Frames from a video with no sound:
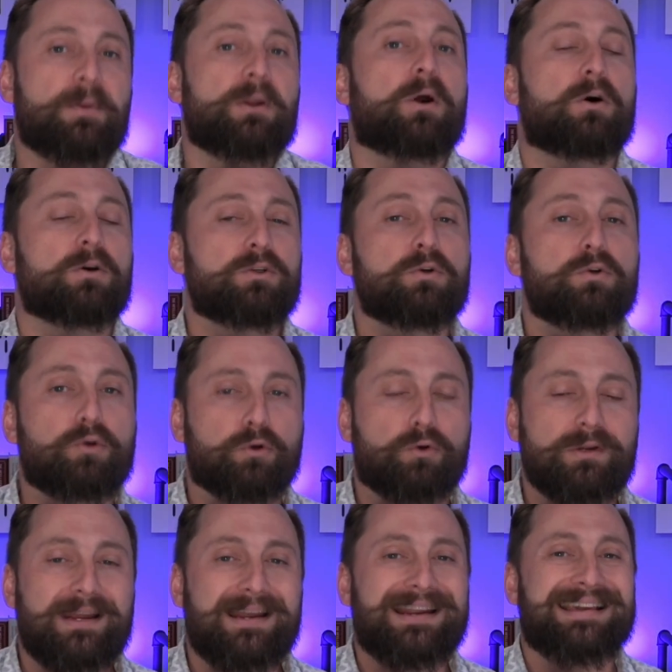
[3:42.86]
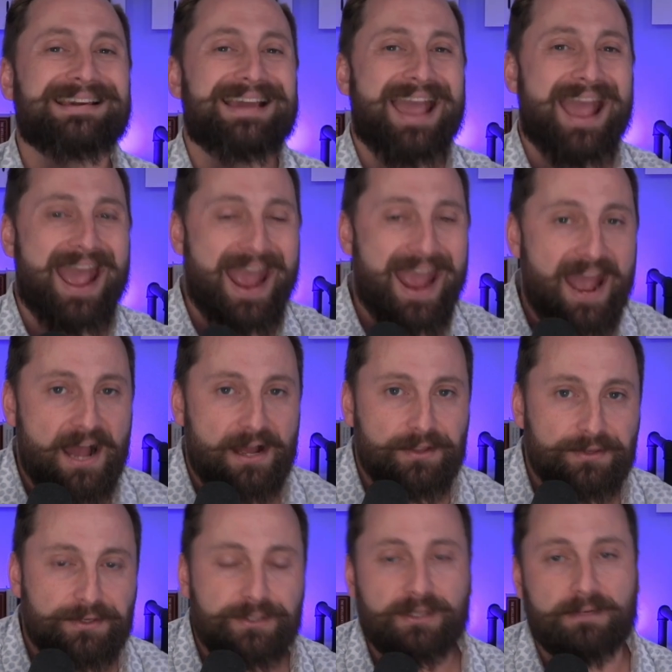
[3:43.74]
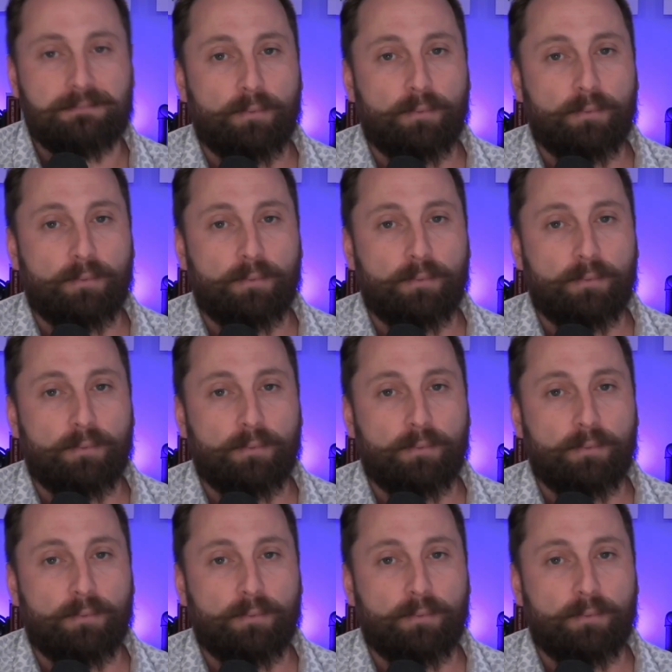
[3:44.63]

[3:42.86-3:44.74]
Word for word: but also creating ads.